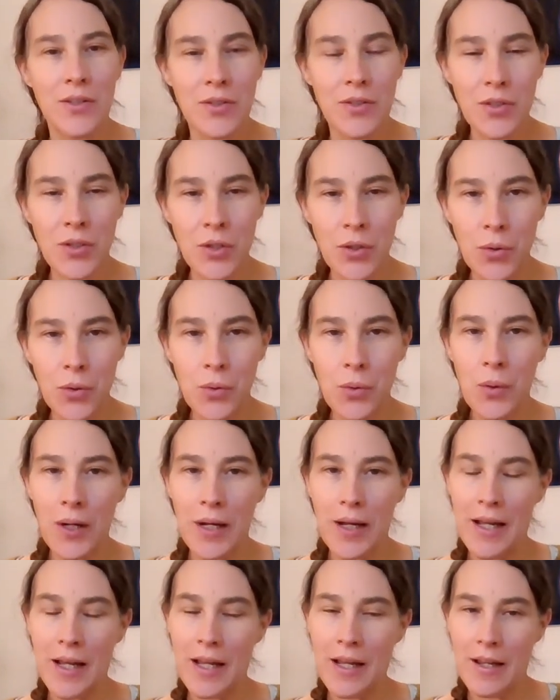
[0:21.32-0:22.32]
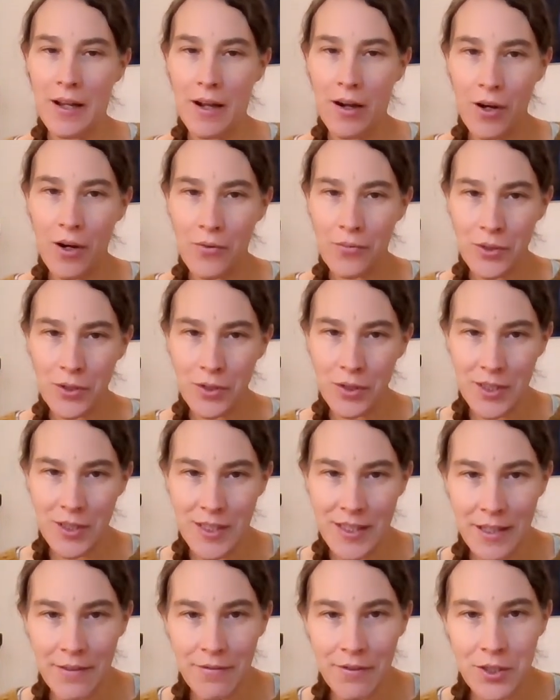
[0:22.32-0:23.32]
So after
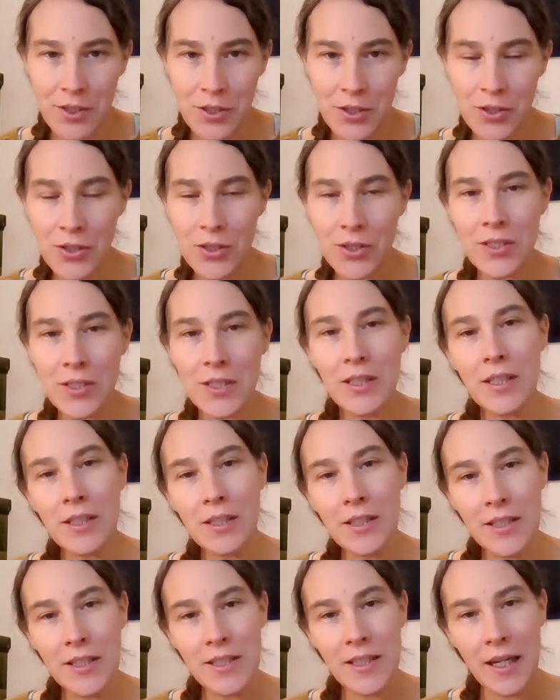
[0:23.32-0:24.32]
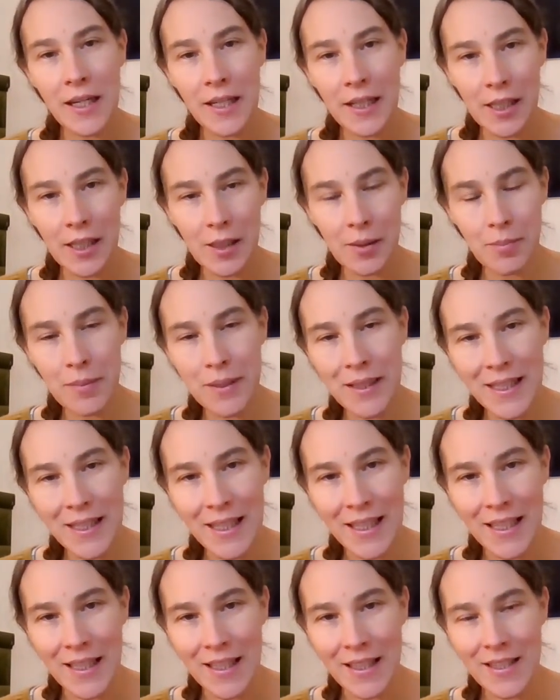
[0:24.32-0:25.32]
7 turns, another cycle
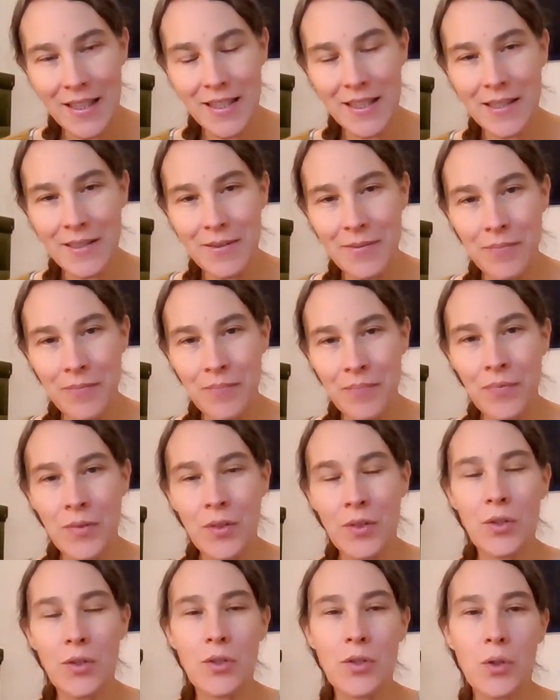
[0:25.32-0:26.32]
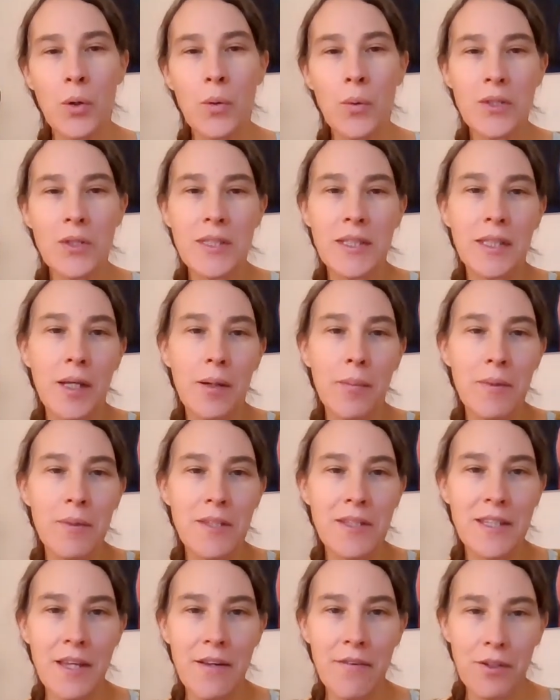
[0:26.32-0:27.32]
begins. So it's always the
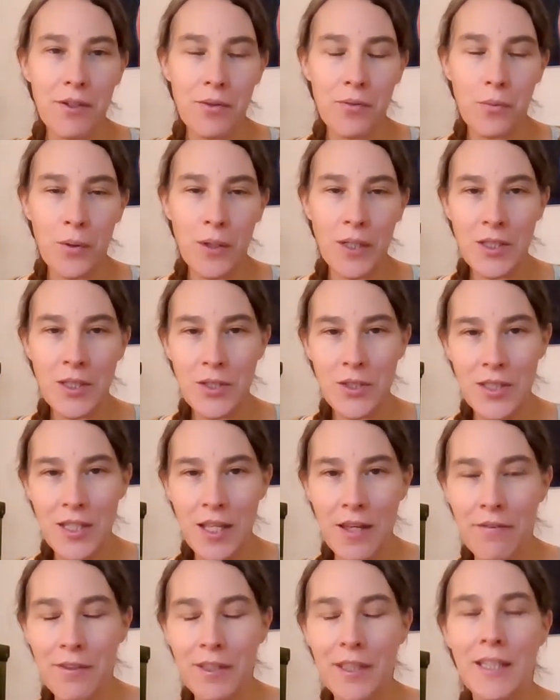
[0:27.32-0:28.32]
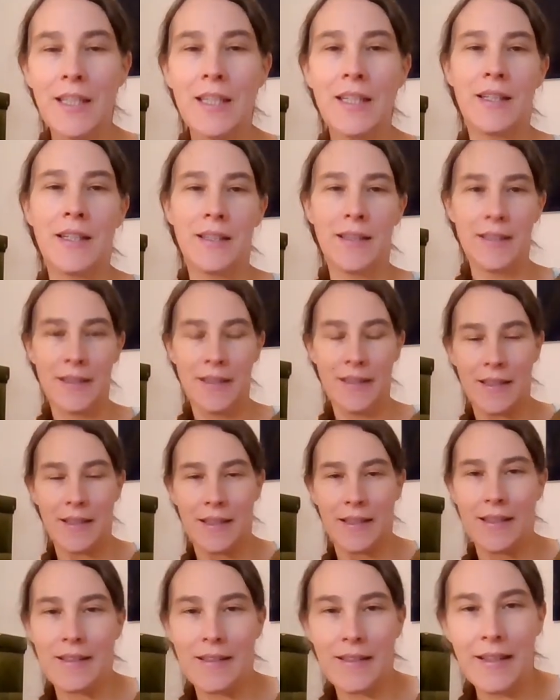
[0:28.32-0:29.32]
number 7, 1 to 7.
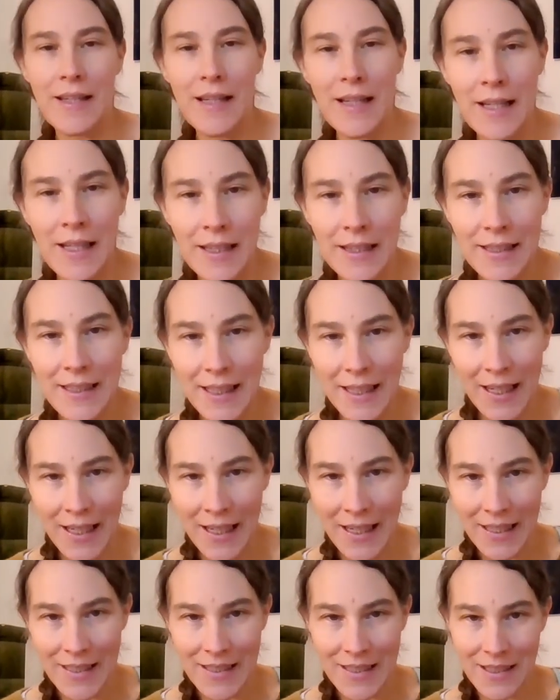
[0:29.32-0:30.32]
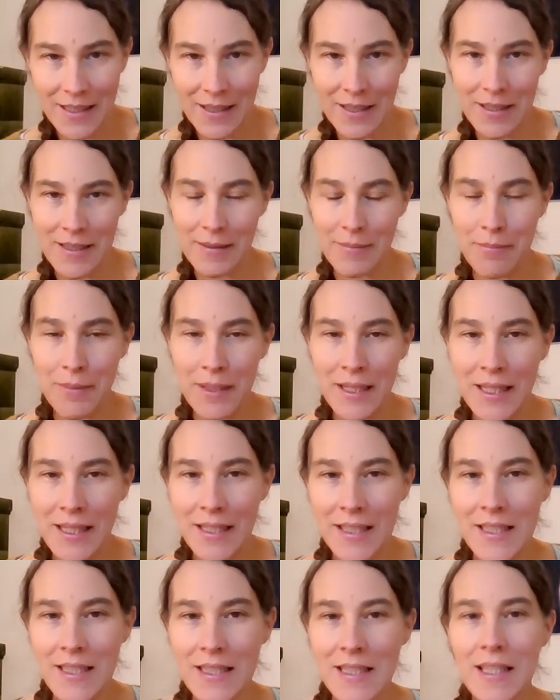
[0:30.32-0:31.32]
And the 8
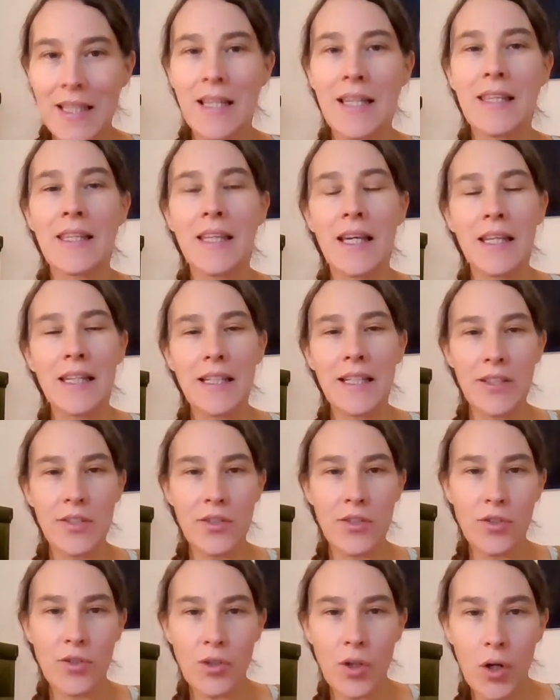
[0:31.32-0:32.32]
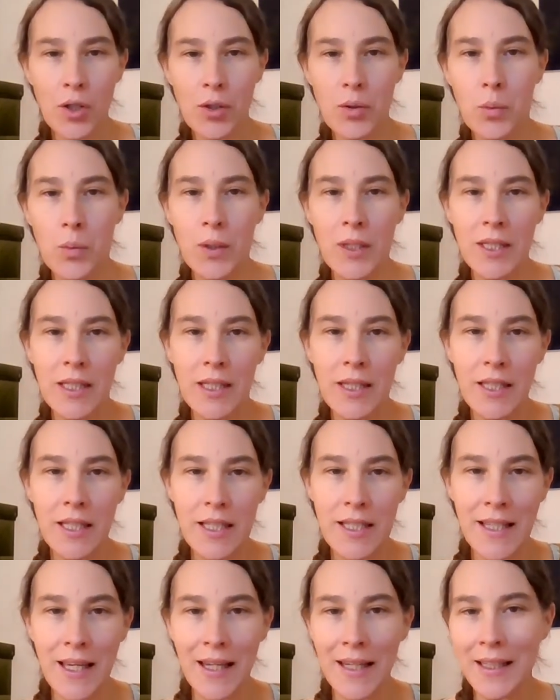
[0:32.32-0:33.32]
means that it's not within
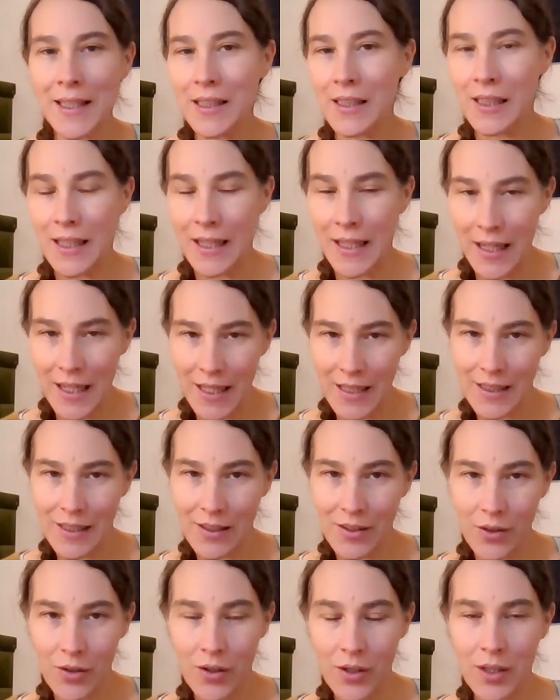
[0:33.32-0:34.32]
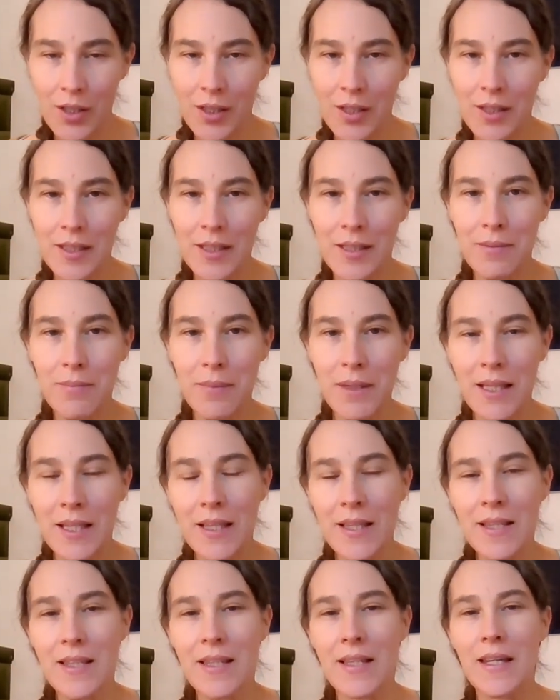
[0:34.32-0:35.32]
the cycle any longer. It
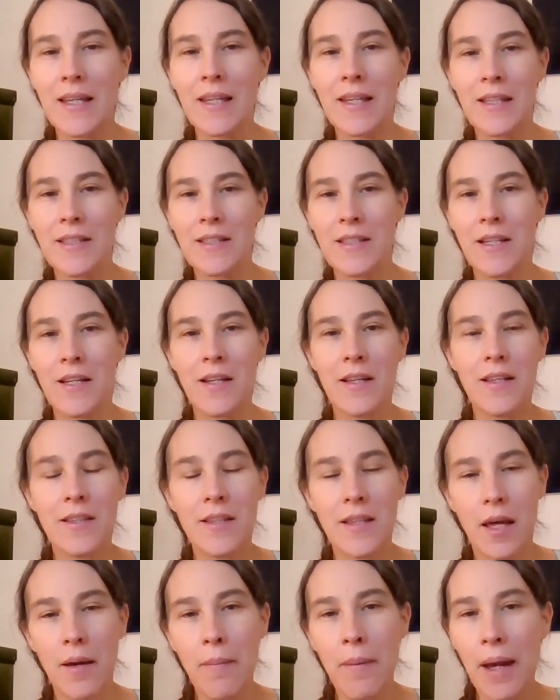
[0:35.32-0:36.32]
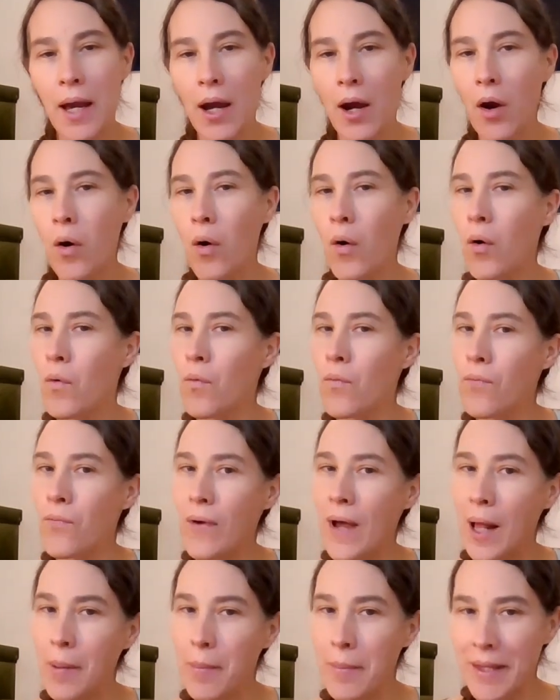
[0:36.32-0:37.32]
means it somehow
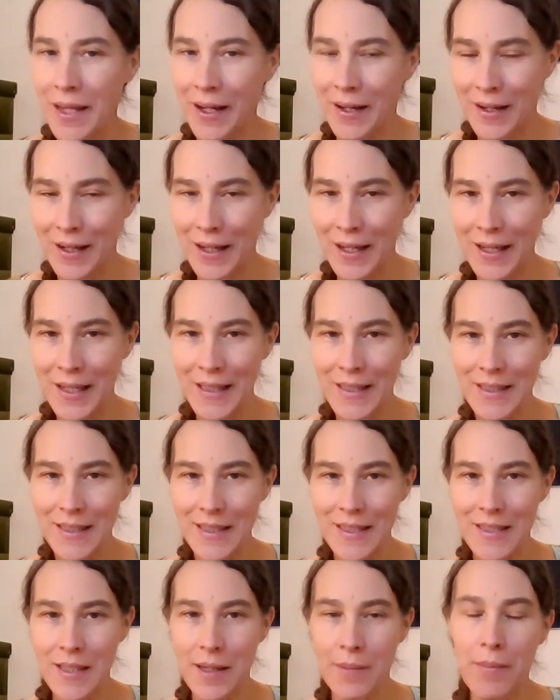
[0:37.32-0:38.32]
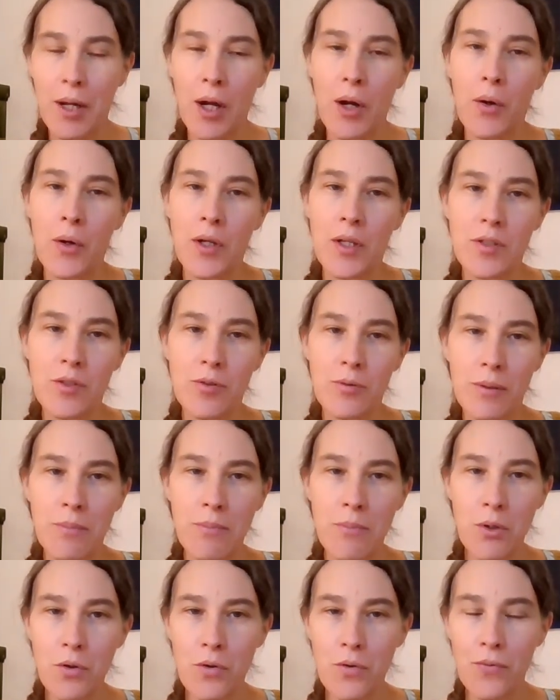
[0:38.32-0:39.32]
fell behind. It somehow is
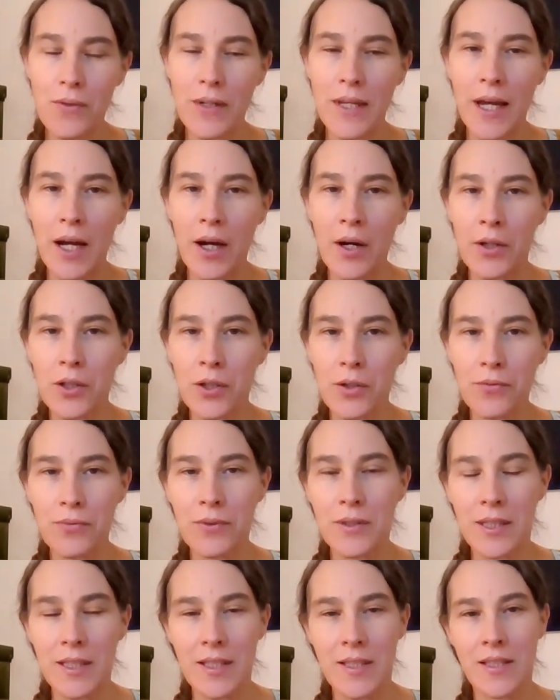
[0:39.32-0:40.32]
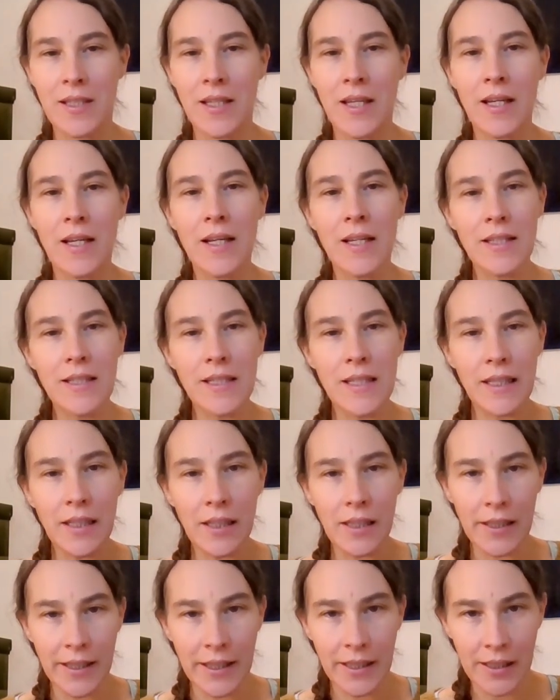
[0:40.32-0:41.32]
removed out of this
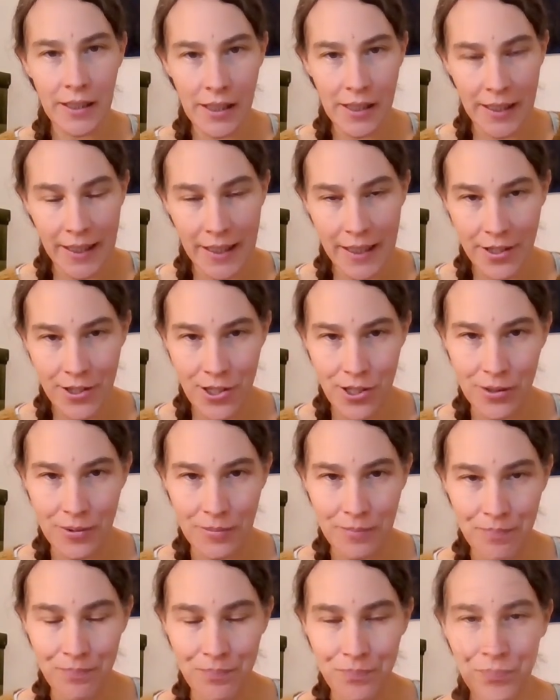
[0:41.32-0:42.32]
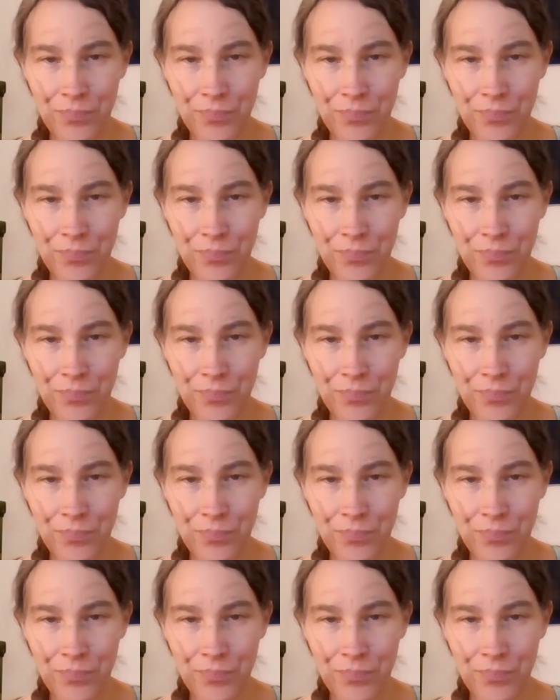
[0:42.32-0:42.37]
cyclical nature.